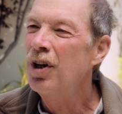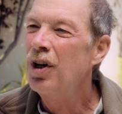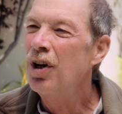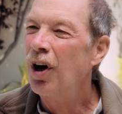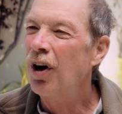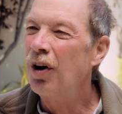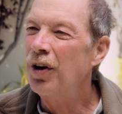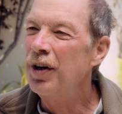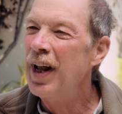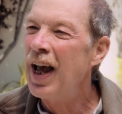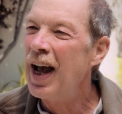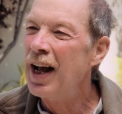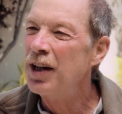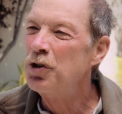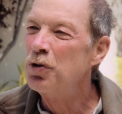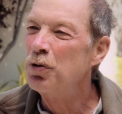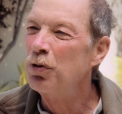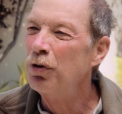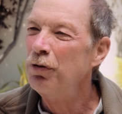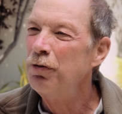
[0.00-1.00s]
Our
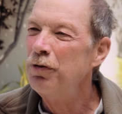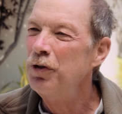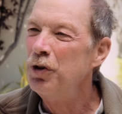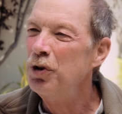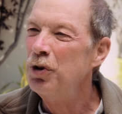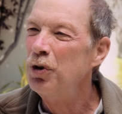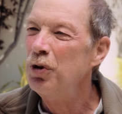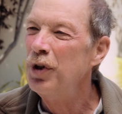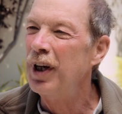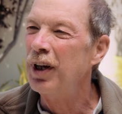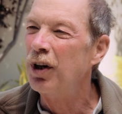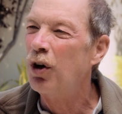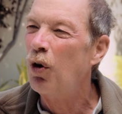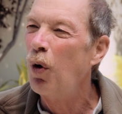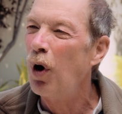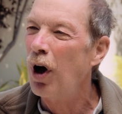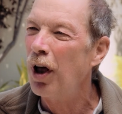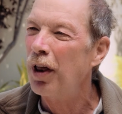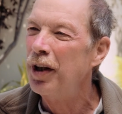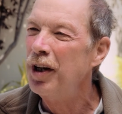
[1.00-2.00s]
natural food and
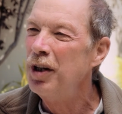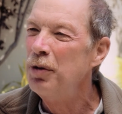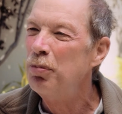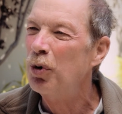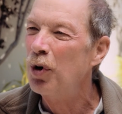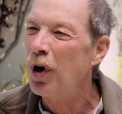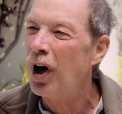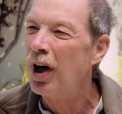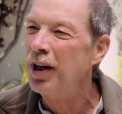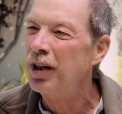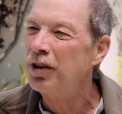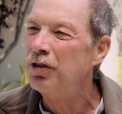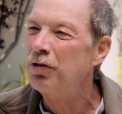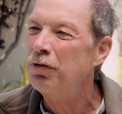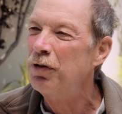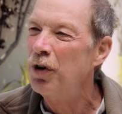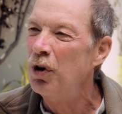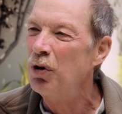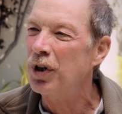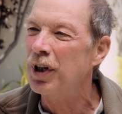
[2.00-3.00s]
quality product
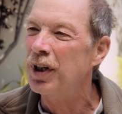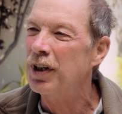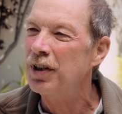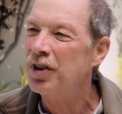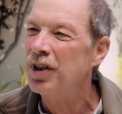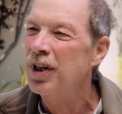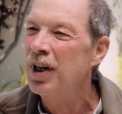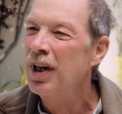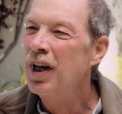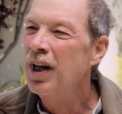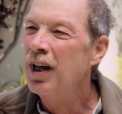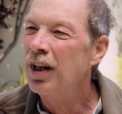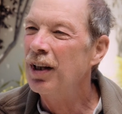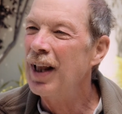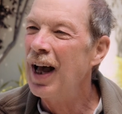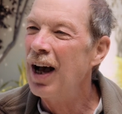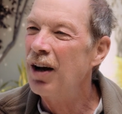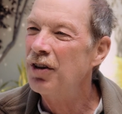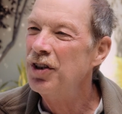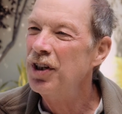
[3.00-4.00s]
focus
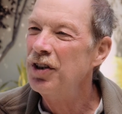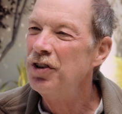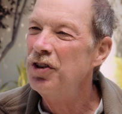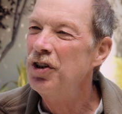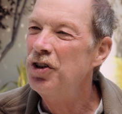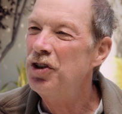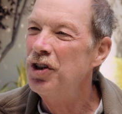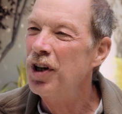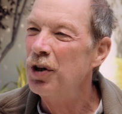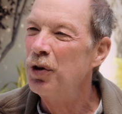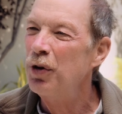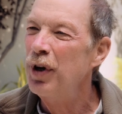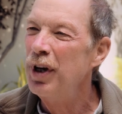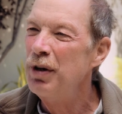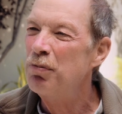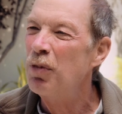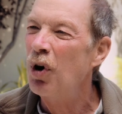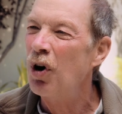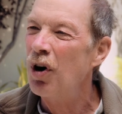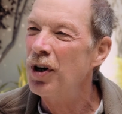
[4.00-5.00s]
allows us to generate
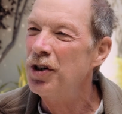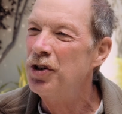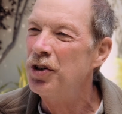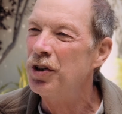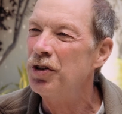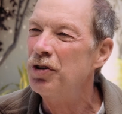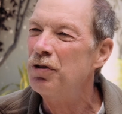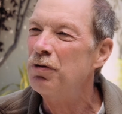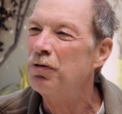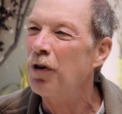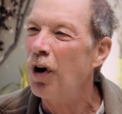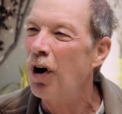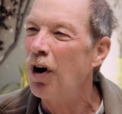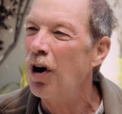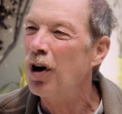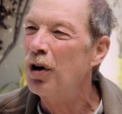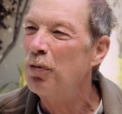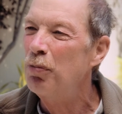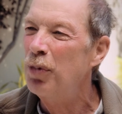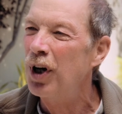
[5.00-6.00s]
margins
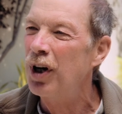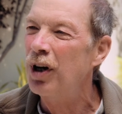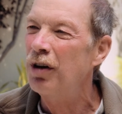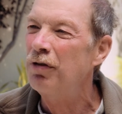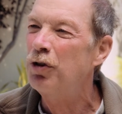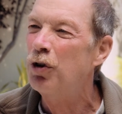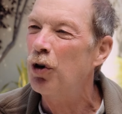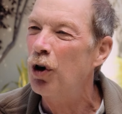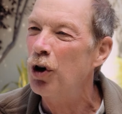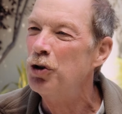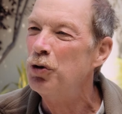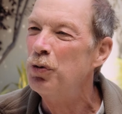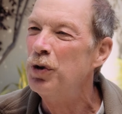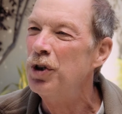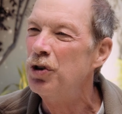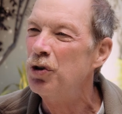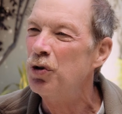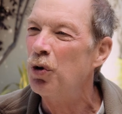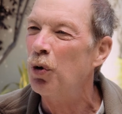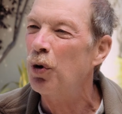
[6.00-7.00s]
far above grocery
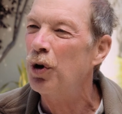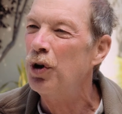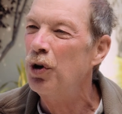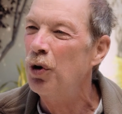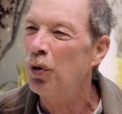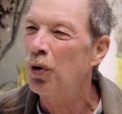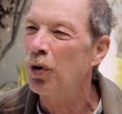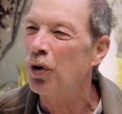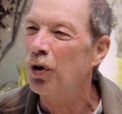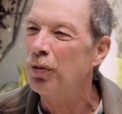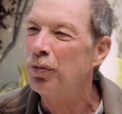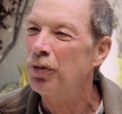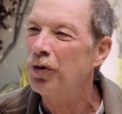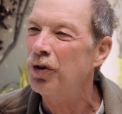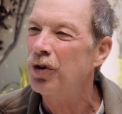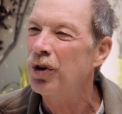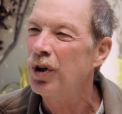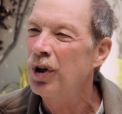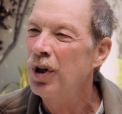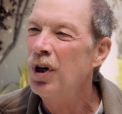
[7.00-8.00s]
store
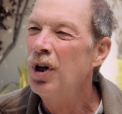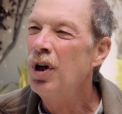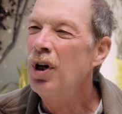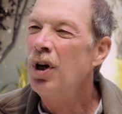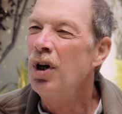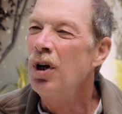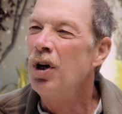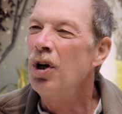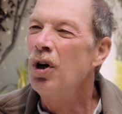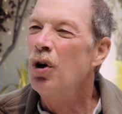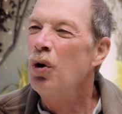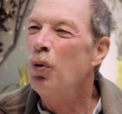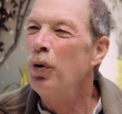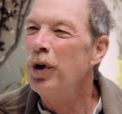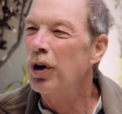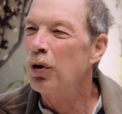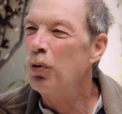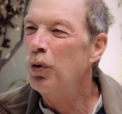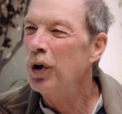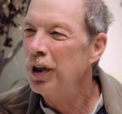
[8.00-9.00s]
norms. We
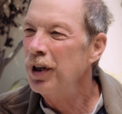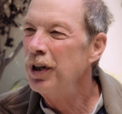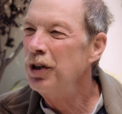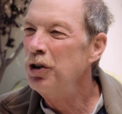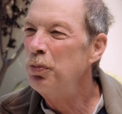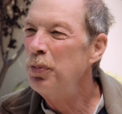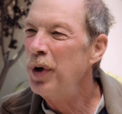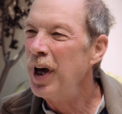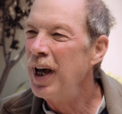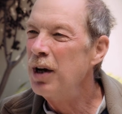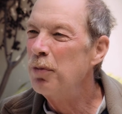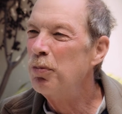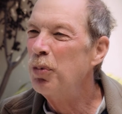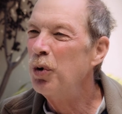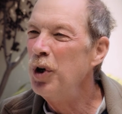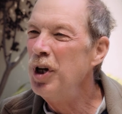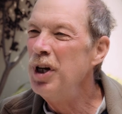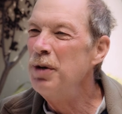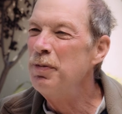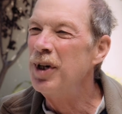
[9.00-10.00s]
are willing to pay a
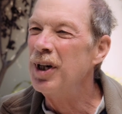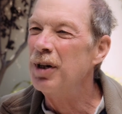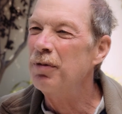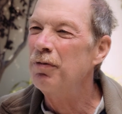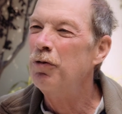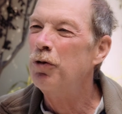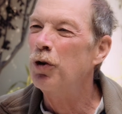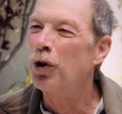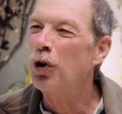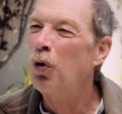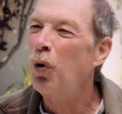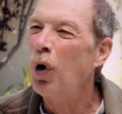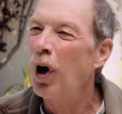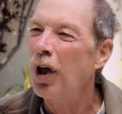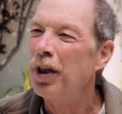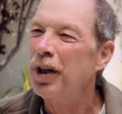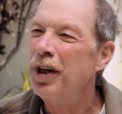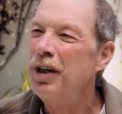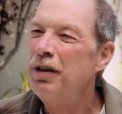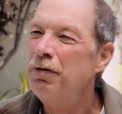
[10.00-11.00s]
premium for
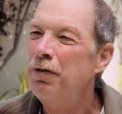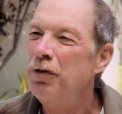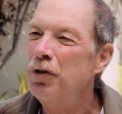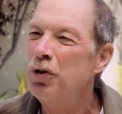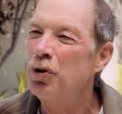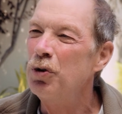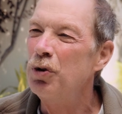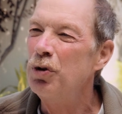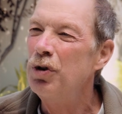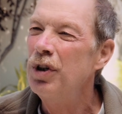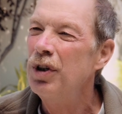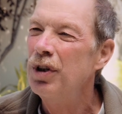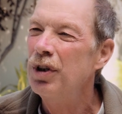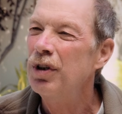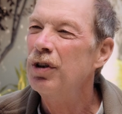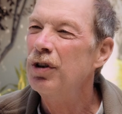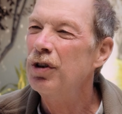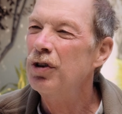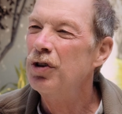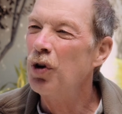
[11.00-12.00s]
quality food
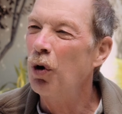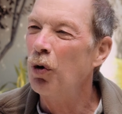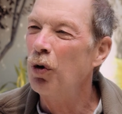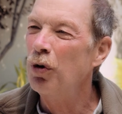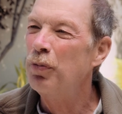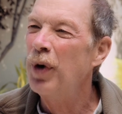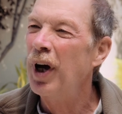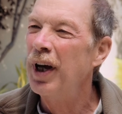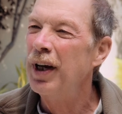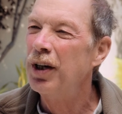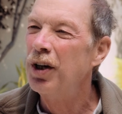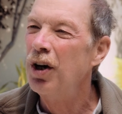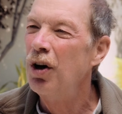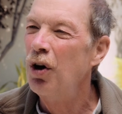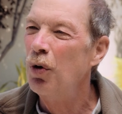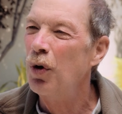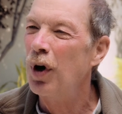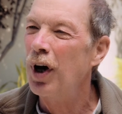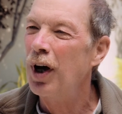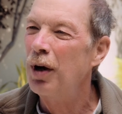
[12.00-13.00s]
sold by a
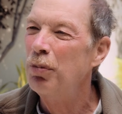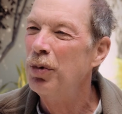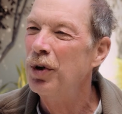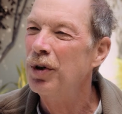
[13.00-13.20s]
co-op.